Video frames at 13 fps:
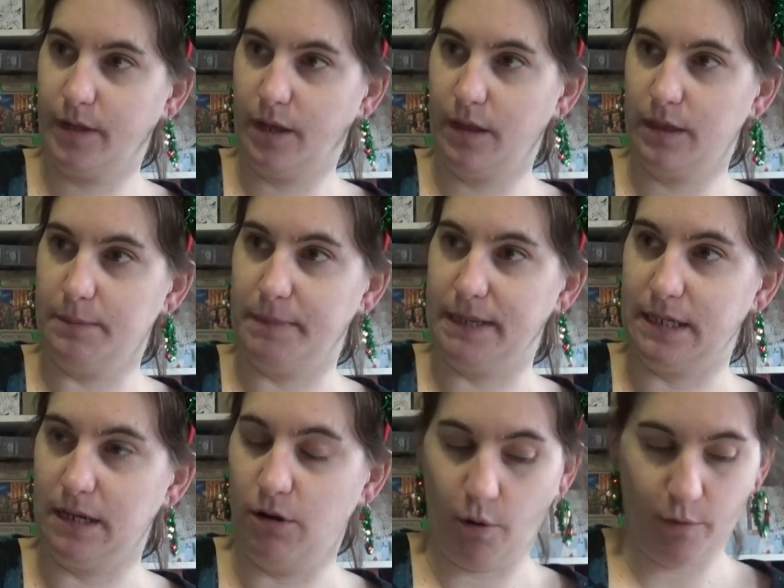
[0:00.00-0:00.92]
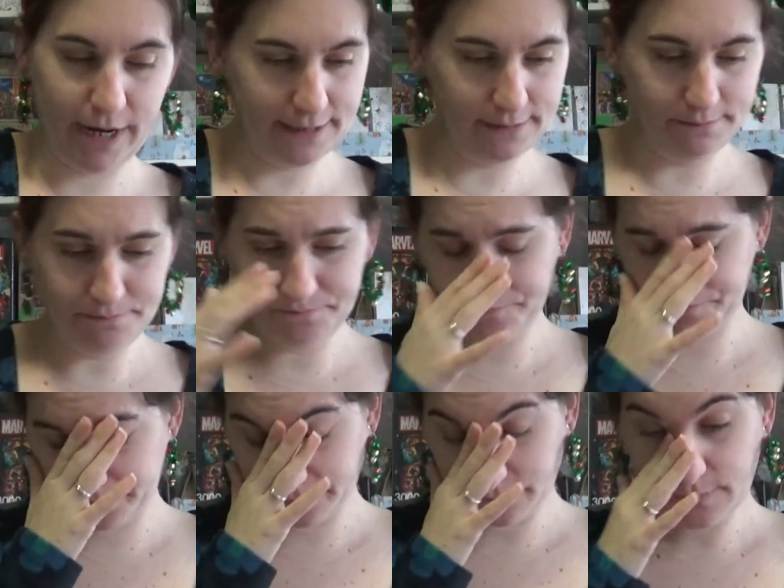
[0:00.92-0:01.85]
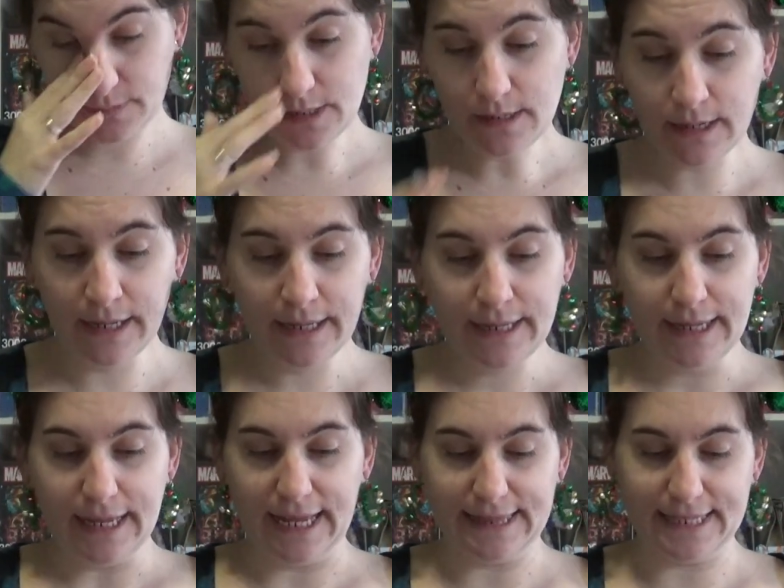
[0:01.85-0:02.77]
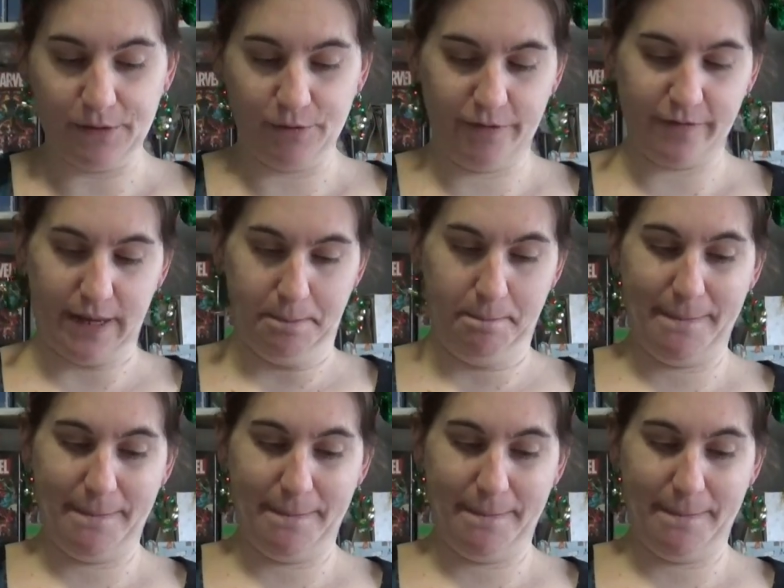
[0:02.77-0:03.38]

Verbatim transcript: the Mandalorian. And then we've got